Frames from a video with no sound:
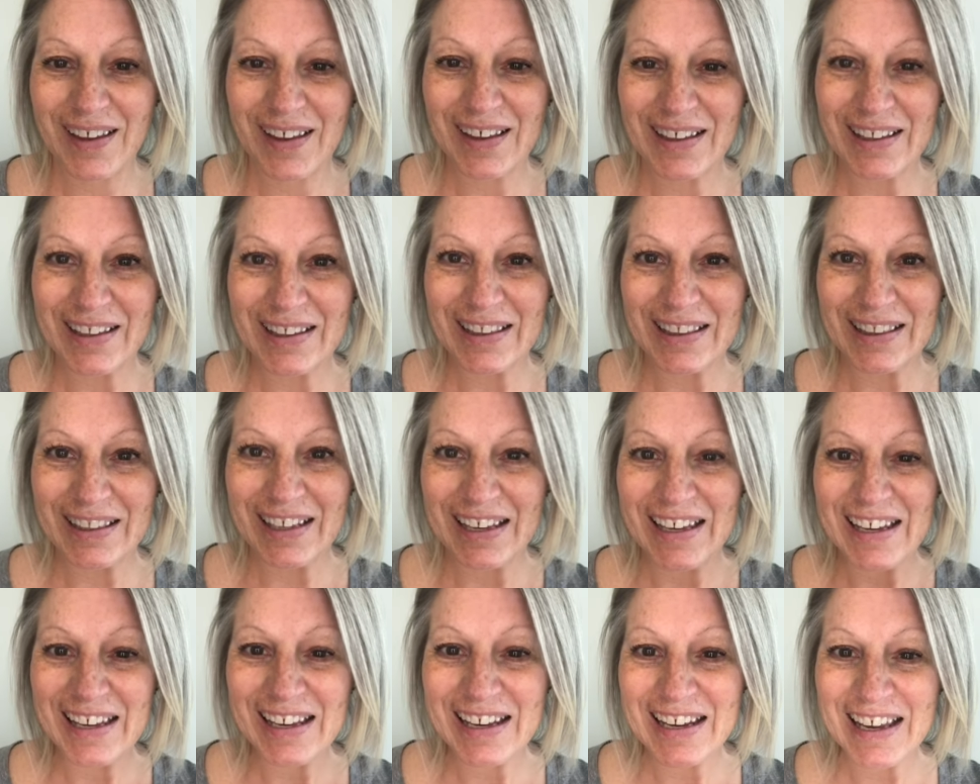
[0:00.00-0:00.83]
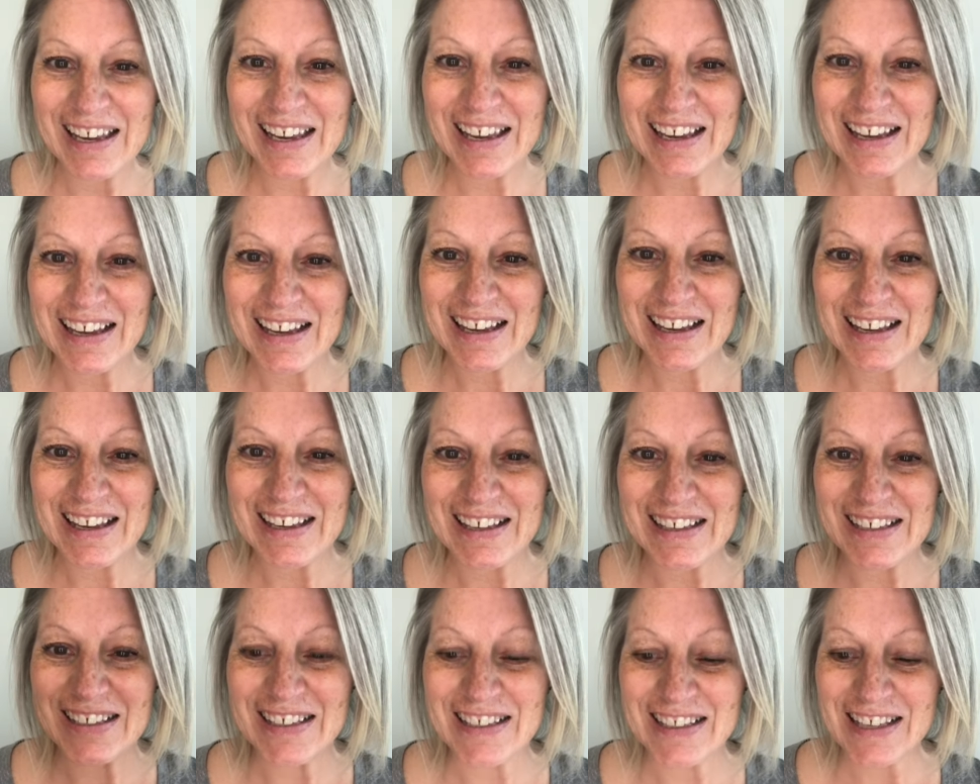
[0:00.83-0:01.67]

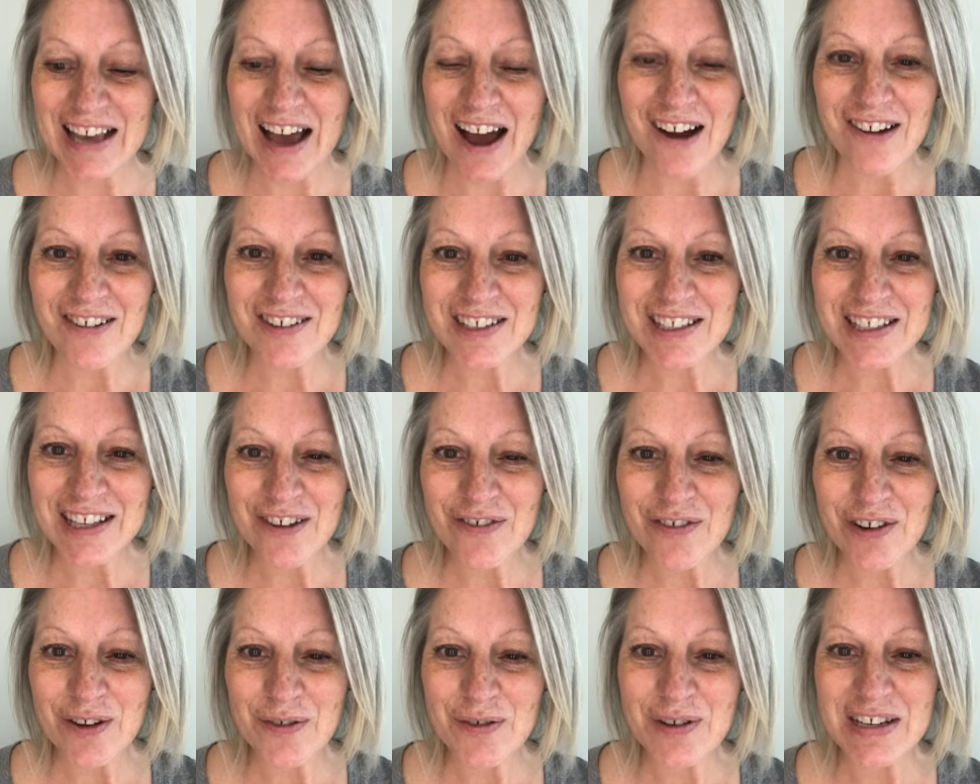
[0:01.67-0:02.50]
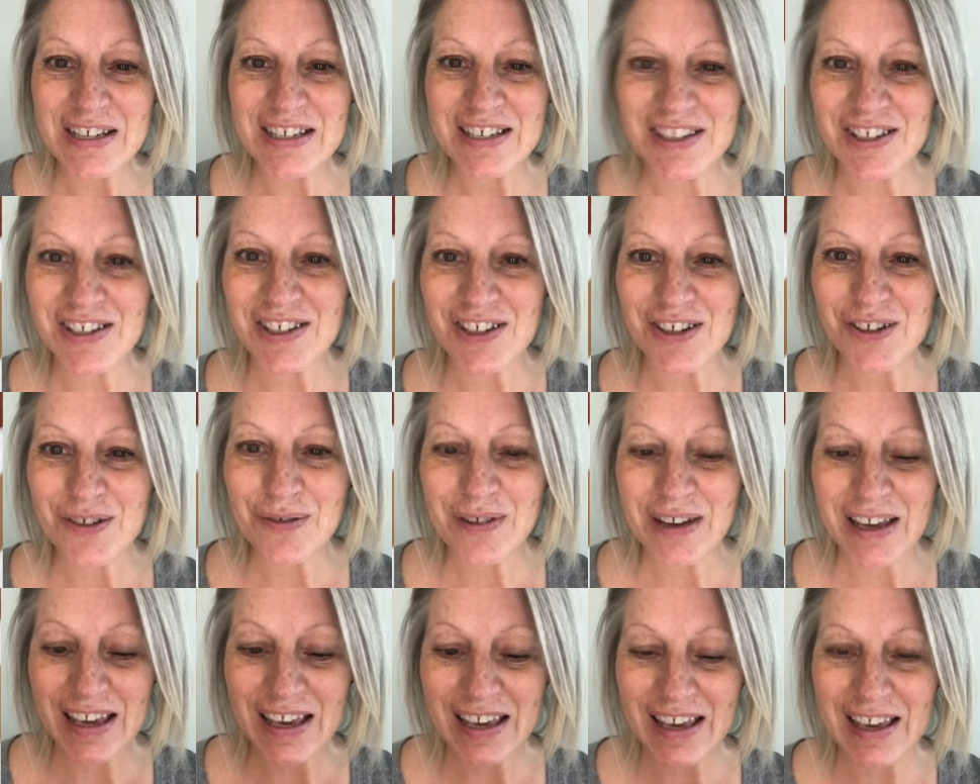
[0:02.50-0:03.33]
Ladies, how is everyone
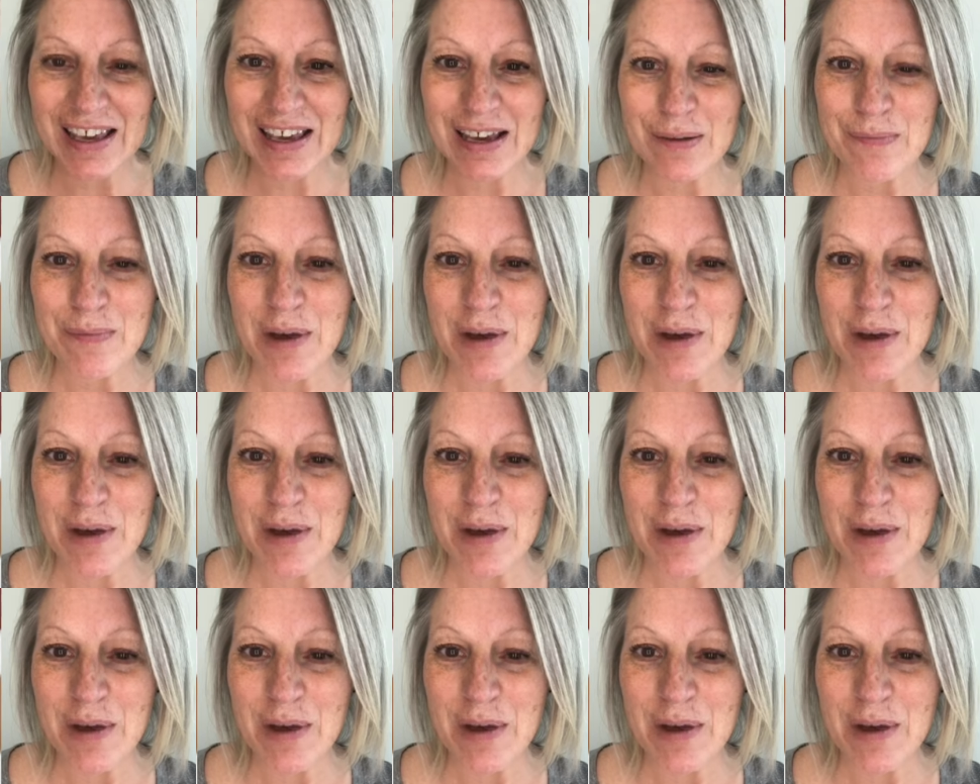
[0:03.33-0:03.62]
doing?